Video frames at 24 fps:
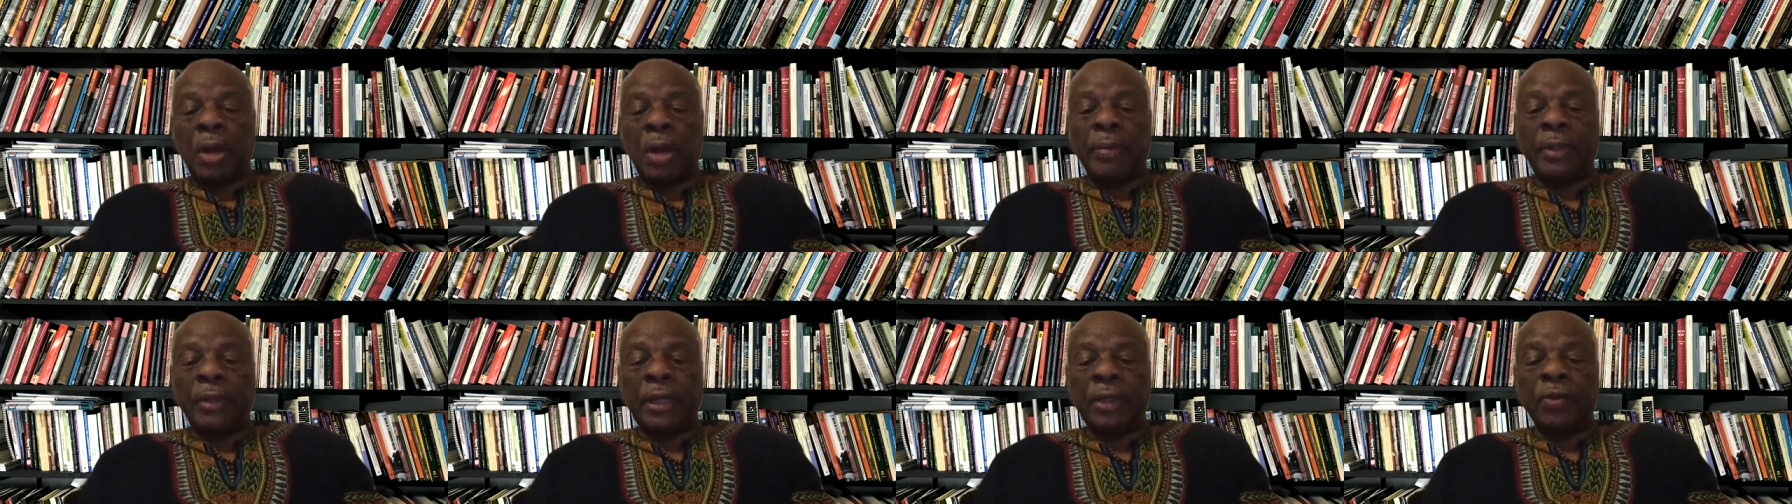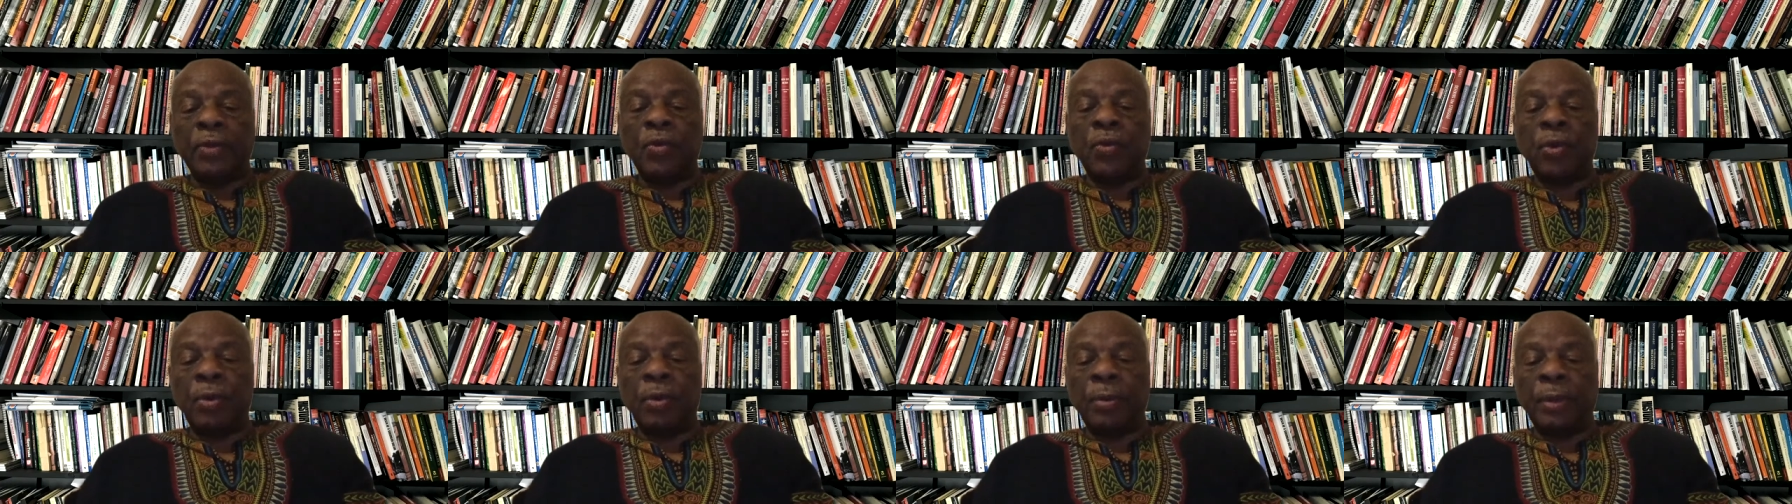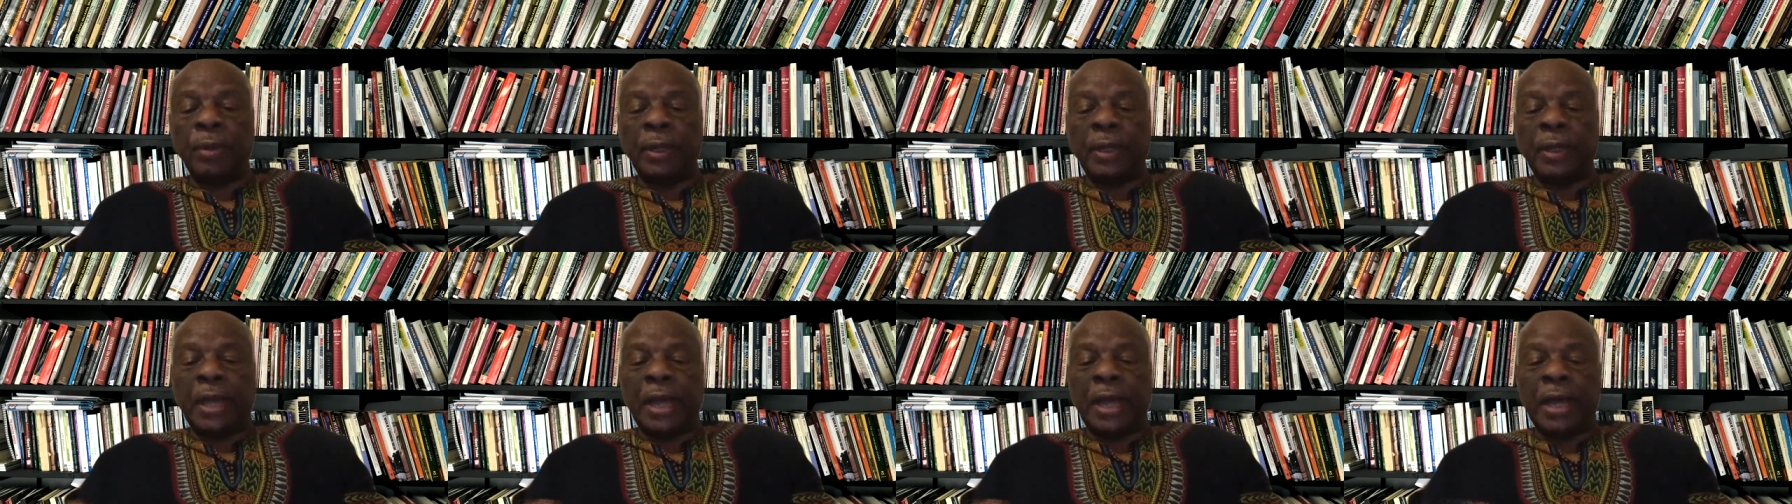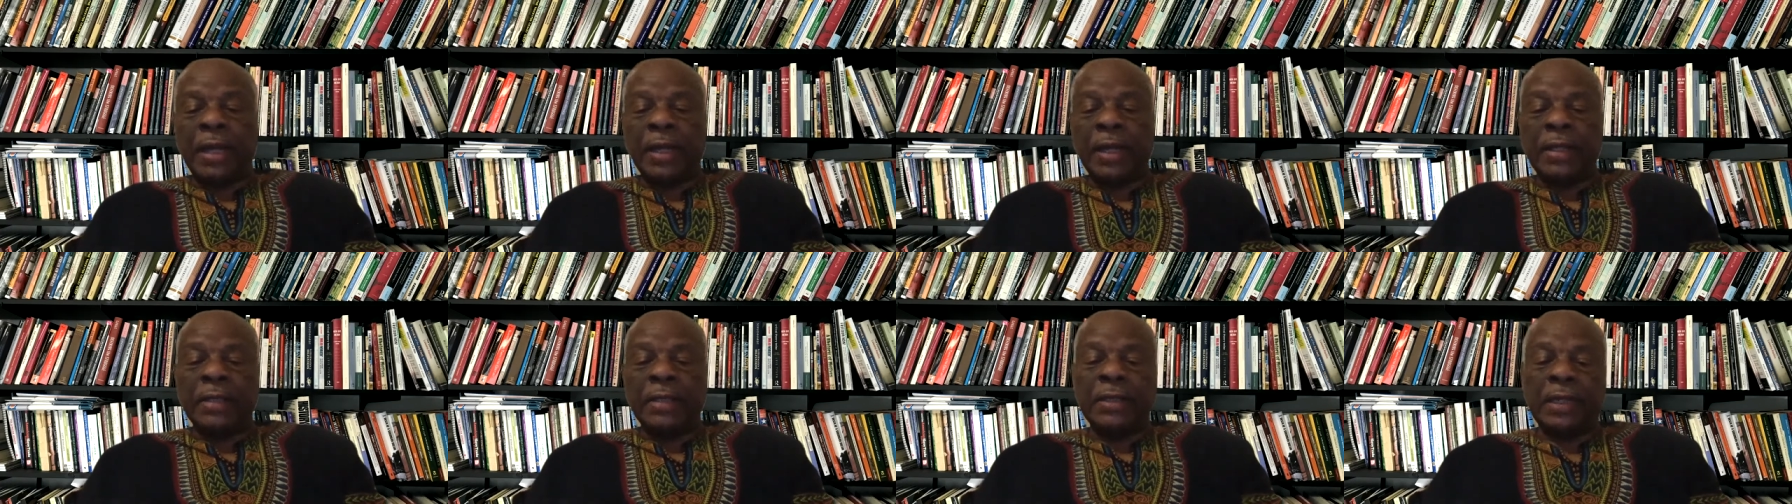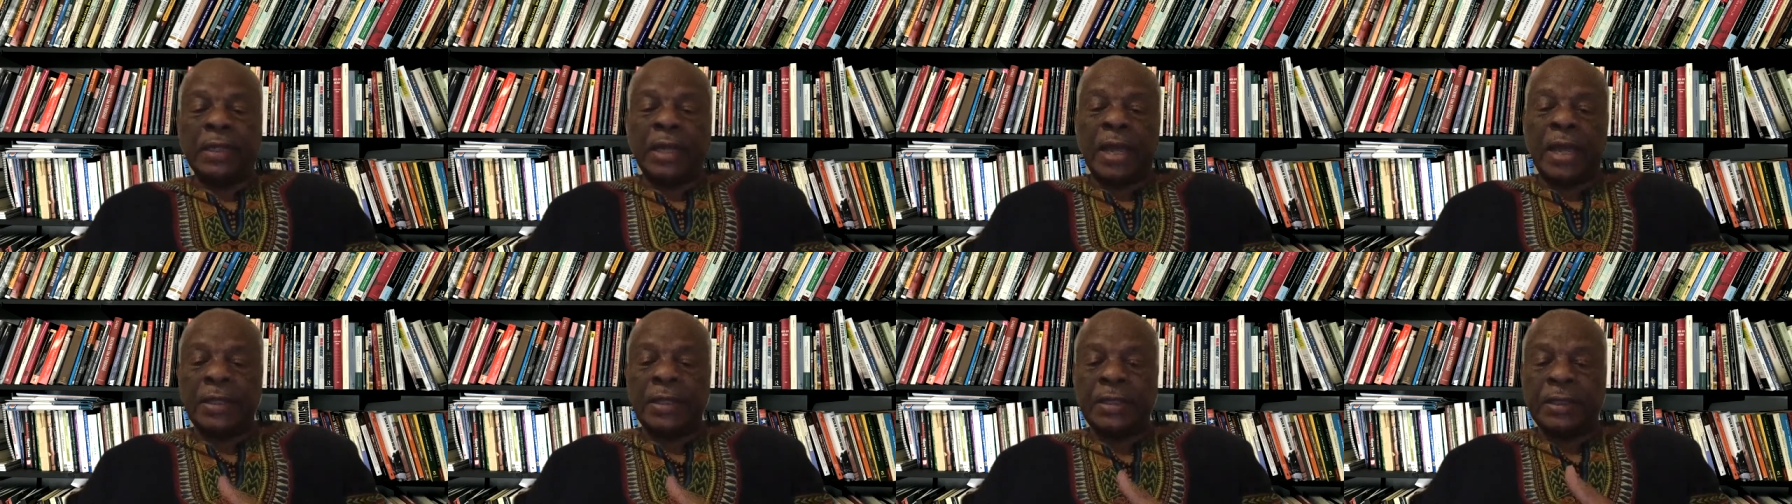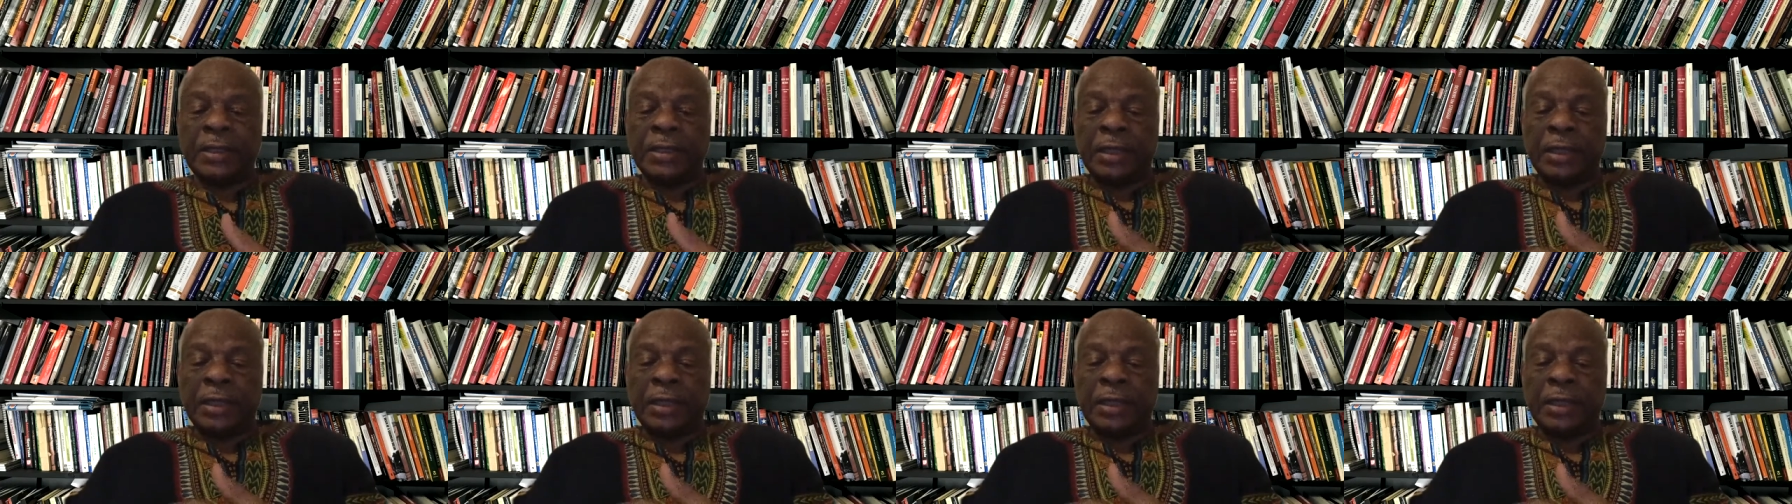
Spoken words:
Nkrumah, Haile Selassie,